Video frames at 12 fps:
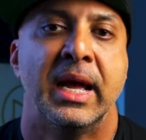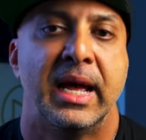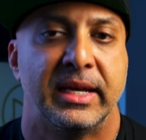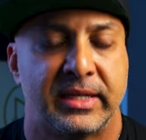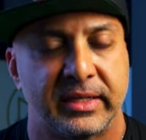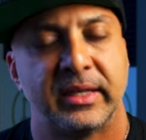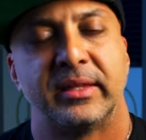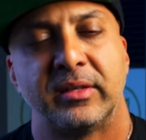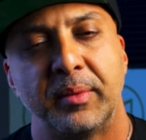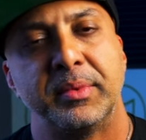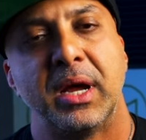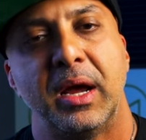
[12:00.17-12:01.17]
It's just that
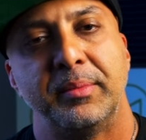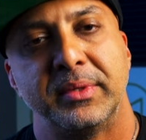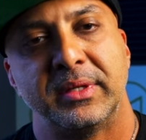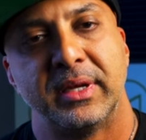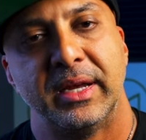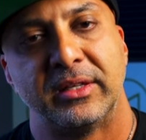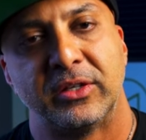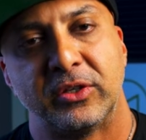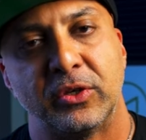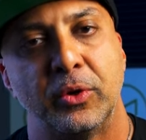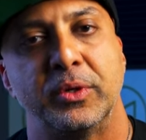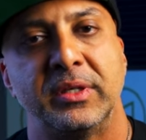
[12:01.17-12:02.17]
sometimes it's
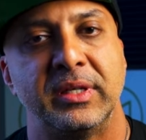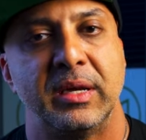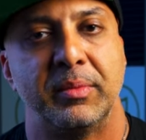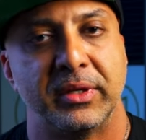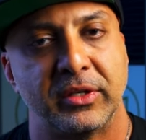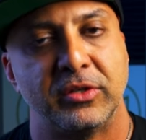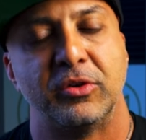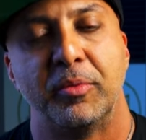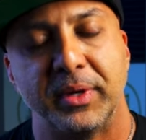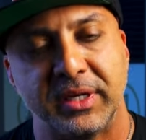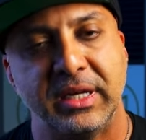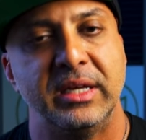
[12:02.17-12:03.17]
so seamless and so
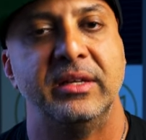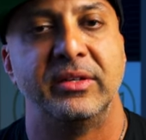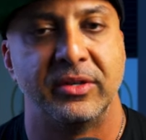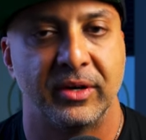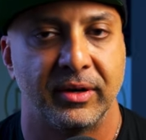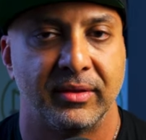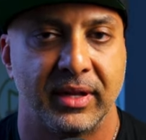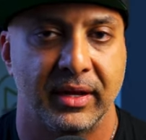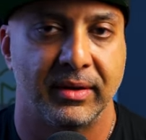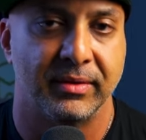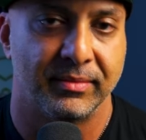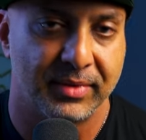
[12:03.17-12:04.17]
much easier
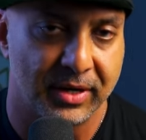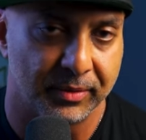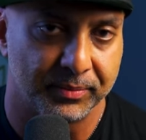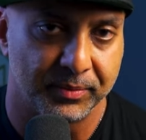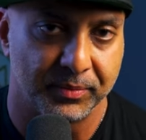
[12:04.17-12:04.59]
than, you know,